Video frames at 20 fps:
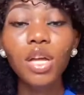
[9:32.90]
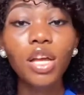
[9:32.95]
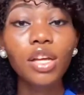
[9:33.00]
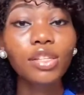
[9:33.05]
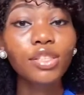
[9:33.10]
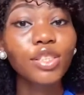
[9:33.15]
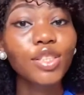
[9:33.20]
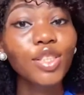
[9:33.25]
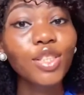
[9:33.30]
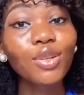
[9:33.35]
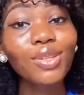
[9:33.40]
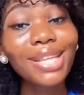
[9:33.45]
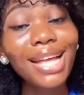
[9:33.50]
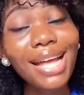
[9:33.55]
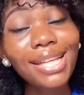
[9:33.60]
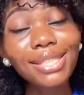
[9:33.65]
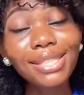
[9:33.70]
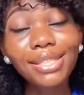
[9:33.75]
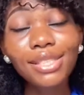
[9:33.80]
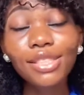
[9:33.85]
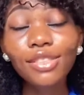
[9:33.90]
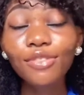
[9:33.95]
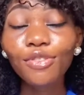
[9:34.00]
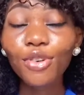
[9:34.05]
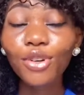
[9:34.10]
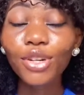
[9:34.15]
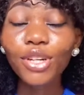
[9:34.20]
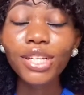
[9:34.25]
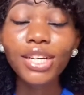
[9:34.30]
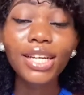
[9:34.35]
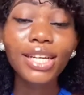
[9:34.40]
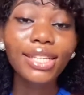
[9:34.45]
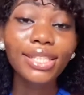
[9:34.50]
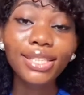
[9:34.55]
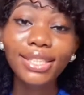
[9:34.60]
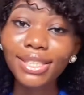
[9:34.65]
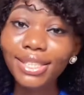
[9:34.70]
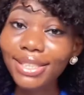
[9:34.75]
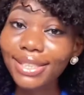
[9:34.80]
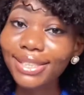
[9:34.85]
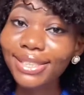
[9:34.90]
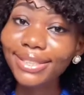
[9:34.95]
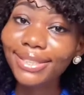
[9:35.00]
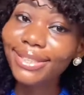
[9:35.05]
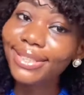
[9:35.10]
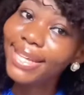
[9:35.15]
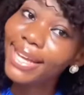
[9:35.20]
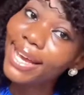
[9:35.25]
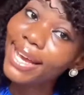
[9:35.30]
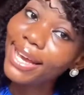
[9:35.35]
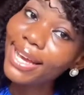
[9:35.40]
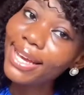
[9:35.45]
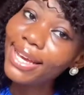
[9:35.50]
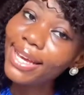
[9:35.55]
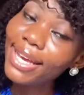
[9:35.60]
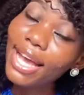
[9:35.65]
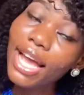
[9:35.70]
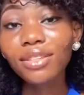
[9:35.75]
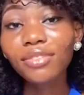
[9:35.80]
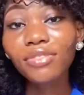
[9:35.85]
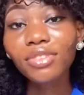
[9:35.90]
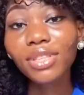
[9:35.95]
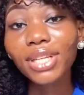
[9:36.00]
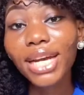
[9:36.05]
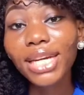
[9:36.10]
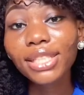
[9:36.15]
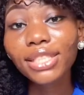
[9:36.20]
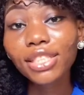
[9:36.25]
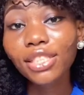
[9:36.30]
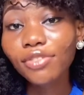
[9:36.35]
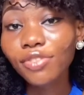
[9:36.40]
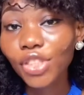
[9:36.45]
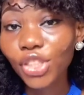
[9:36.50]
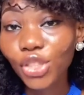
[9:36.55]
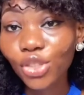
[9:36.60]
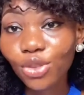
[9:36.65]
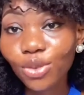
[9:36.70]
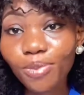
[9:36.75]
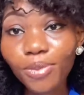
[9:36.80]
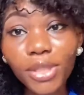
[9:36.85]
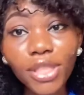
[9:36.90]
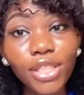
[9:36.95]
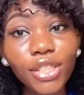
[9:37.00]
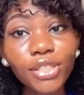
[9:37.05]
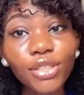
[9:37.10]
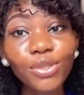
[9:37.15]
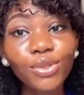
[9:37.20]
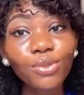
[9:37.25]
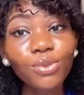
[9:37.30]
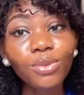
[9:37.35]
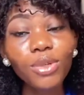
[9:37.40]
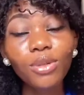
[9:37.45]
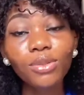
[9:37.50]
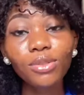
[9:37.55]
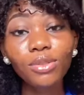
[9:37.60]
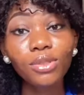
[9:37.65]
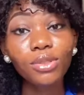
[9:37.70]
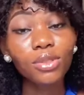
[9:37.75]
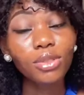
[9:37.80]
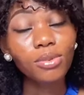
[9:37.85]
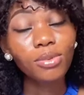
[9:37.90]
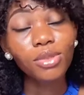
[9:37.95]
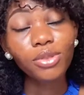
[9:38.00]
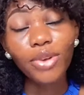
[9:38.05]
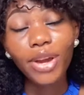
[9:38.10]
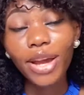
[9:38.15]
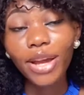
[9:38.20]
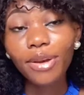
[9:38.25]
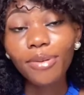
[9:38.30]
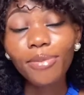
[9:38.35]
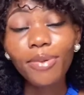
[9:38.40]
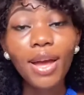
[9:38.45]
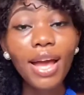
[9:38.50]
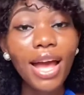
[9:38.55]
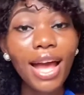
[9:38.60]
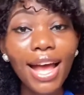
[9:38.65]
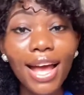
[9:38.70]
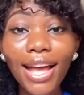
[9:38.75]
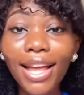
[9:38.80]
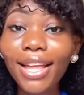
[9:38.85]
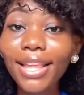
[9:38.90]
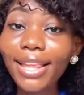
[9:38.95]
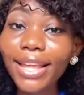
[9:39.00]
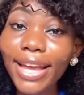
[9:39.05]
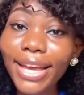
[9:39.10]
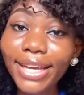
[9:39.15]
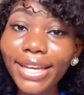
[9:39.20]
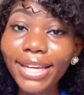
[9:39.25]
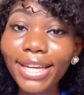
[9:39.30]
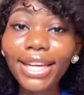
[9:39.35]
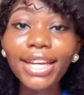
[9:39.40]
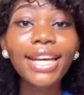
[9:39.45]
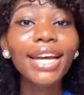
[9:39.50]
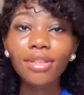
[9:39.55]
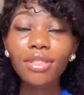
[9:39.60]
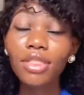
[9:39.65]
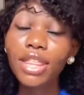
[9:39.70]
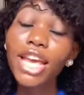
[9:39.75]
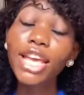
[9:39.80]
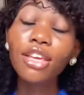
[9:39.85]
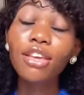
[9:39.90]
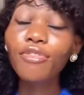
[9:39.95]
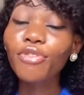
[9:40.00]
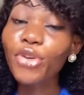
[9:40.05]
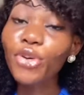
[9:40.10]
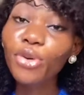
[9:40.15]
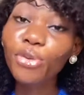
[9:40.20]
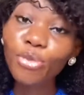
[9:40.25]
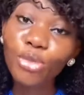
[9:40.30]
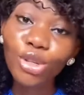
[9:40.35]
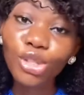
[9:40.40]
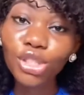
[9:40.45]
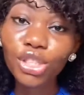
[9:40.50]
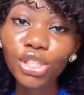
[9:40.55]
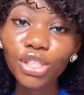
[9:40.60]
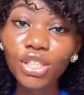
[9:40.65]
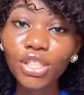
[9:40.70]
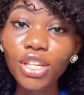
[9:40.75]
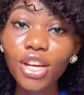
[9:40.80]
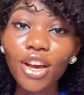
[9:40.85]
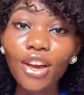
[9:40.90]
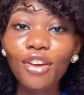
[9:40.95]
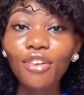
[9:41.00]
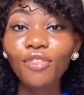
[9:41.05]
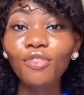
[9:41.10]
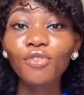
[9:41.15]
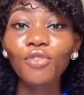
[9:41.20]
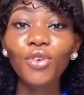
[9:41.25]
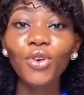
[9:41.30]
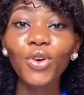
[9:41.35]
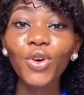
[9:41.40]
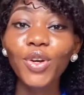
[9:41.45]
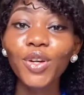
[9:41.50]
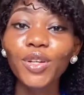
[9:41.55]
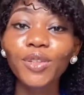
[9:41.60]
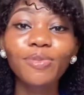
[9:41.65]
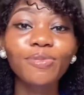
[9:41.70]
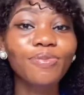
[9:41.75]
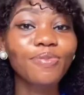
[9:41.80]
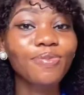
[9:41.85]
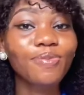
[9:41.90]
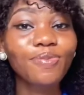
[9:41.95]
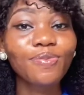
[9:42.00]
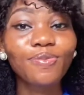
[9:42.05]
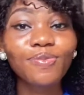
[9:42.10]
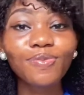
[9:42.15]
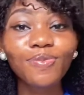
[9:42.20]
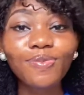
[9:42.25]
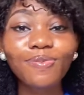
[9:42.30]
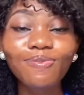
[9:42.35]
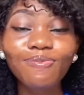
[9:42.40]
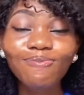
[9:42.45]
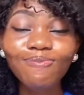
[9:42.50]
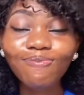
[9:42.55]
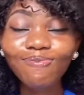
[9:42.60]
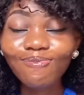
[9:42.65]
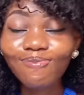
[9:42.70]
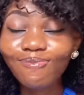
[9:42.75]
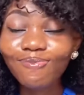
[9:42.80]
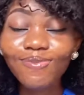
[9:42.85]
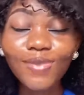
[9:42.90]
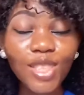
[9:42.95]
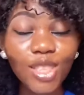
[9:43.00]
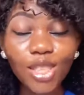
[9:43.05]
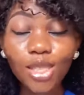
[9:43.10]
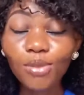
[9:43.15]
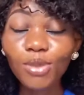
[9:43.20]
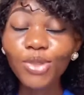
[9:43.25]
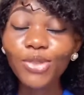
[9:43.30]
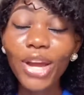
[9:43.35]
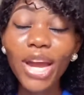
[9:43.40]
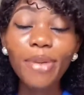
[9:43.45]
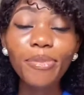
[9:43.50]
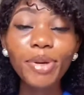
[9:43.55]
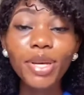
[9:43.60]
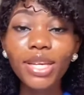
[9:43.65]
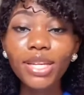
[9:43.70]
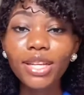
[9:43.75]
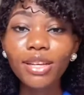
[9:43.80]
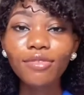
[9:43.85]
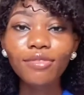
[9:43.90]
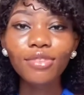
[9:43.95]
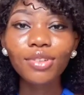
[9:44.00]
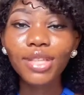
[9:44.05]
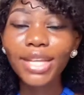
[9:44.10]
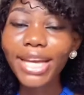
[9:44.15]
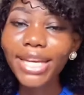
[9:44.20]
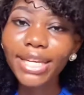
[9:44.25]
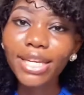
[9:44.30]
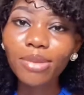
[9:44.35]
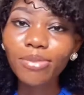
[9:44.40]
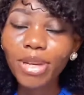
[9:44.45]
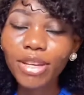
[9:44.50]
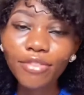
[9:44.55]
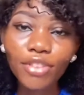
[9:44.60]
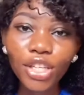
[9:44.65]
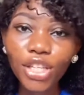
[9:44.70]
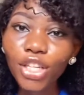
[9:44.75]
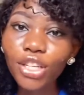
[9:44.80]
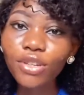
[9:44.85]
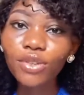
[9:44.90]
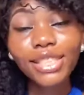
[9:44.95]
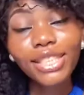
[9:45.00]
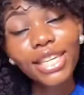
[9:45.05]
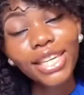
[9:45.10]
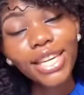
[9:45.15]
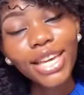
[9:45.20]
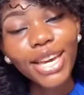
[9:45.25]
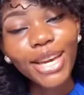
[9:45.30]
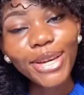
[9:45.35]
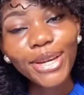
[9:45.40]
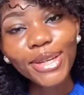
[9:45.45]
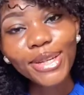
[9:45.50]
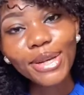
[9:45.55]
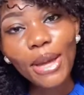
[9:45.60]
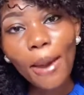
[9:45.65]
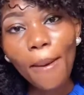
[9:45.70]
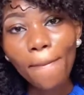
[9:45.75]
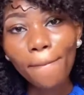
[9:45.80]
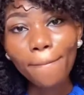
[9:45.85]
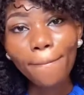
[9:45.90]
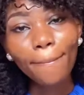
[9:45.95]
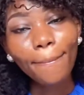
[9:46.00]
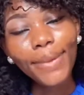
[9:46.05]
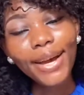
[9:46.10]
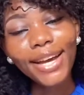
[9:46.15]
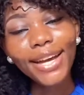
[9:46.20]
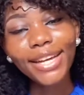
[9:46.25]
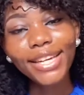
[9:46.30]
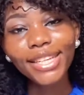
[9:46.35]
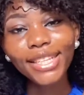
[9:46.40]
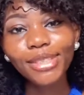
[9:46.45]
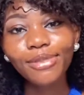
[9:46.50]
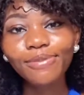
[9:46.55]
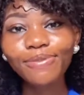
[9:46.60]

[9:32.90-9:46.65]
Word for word: So that's it for today day. If you like this video, please do well to subscribe and like. Thank you very much for subscribing and for liking my video. Take care. Bye.